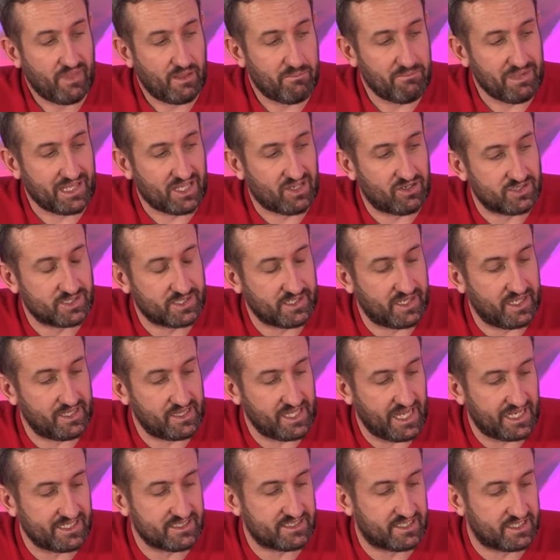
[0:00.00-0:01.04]
because at
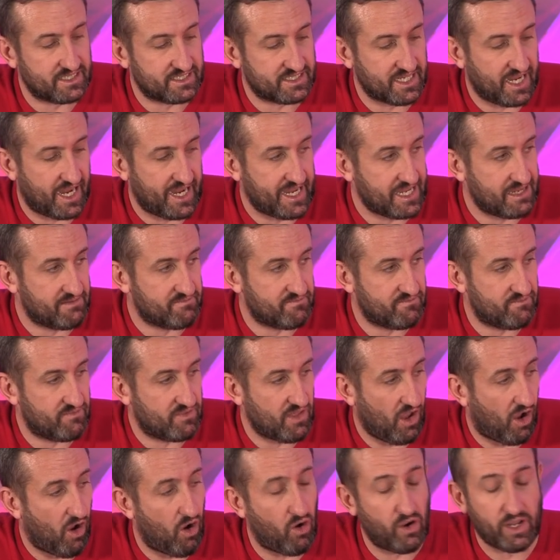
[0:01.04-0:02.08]
the end of the day,
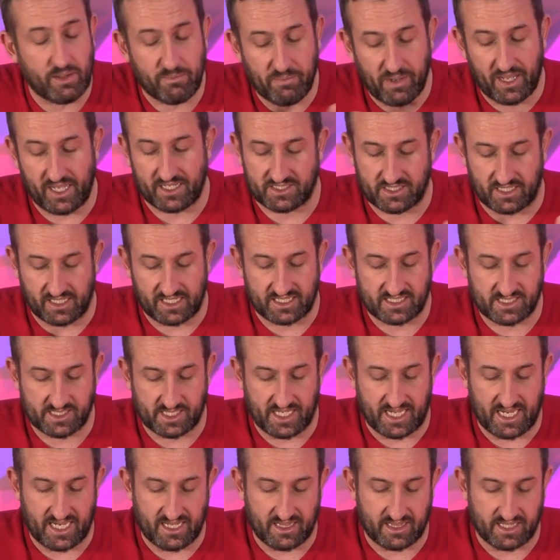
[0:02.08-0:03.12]
I personally
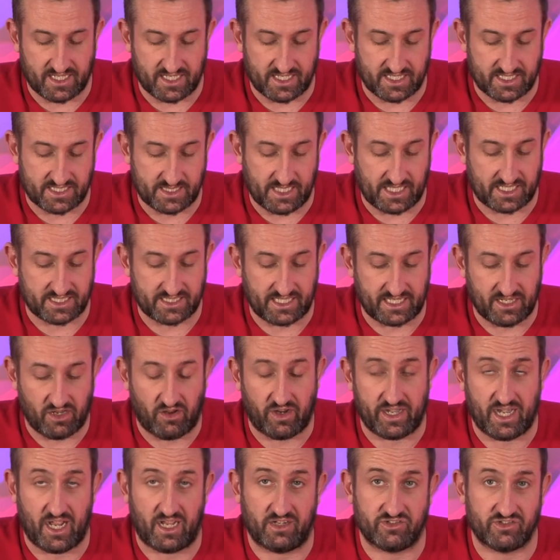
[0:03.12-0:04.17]
see the
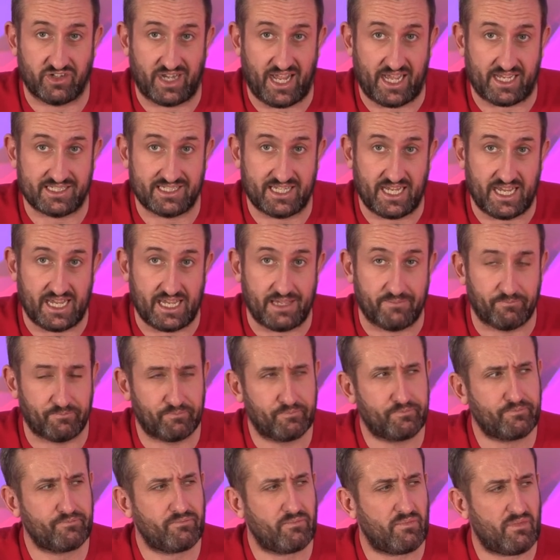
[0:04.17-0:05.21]
6900 XT
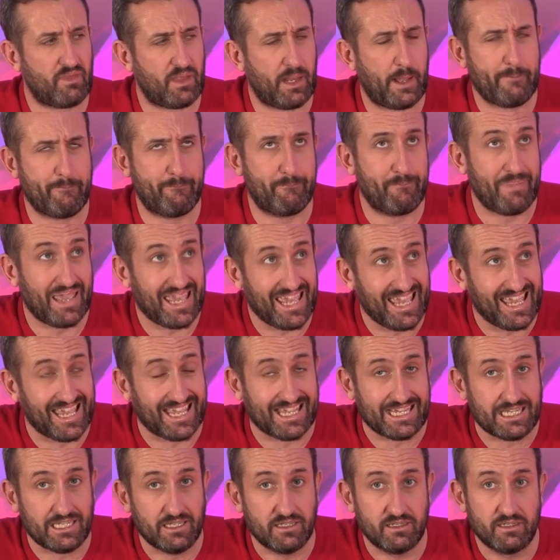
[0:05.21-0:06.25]

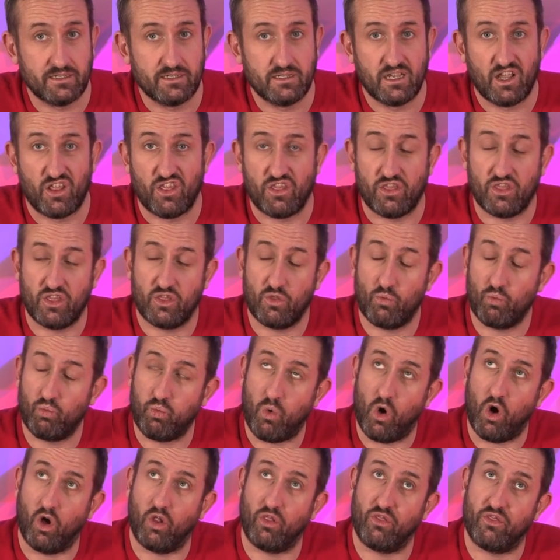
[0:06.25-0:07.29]
being
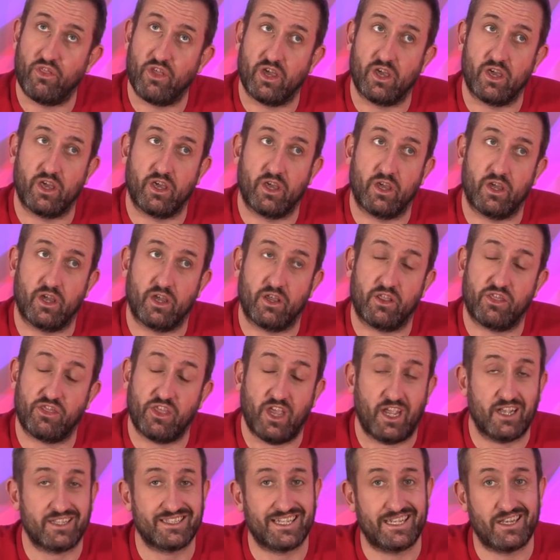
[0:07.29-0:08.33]
what the
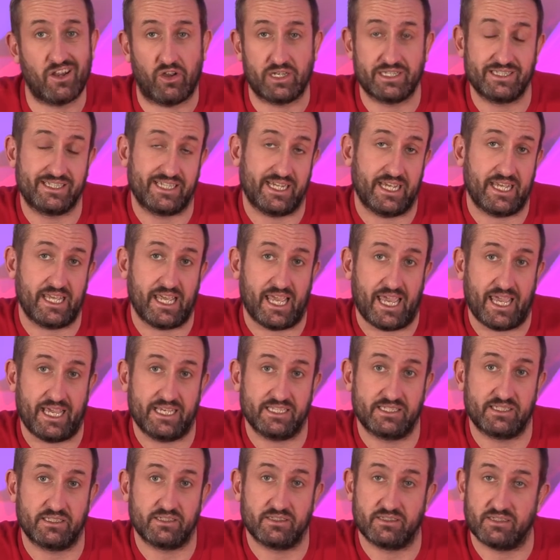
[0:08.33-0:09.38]
3090
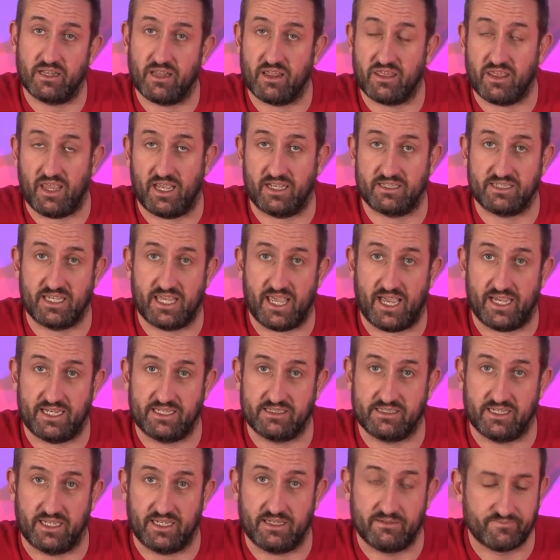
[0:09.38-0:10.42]
is to the
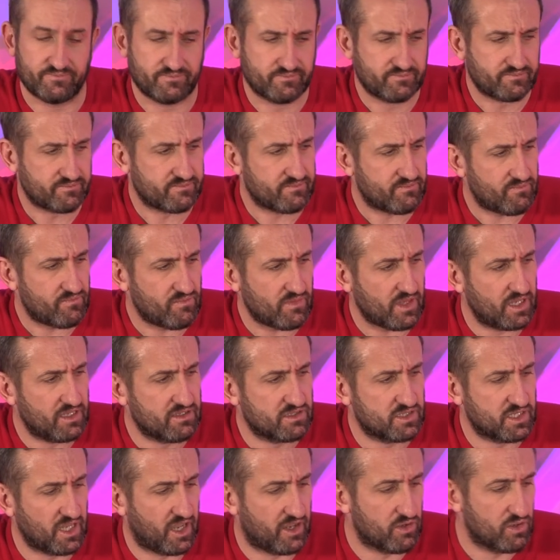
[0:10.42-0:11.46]
3080.
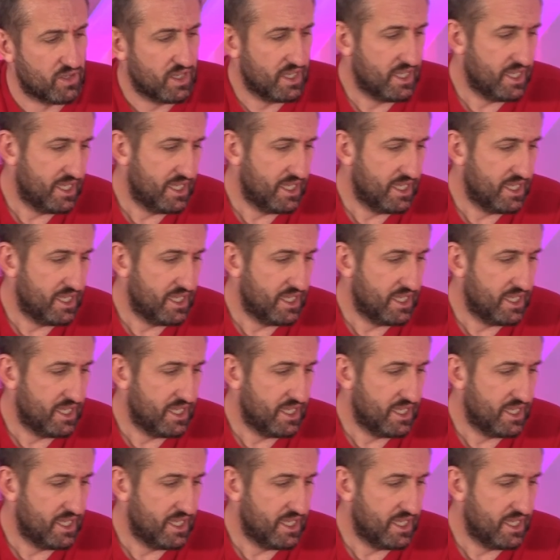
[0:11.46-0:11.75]
So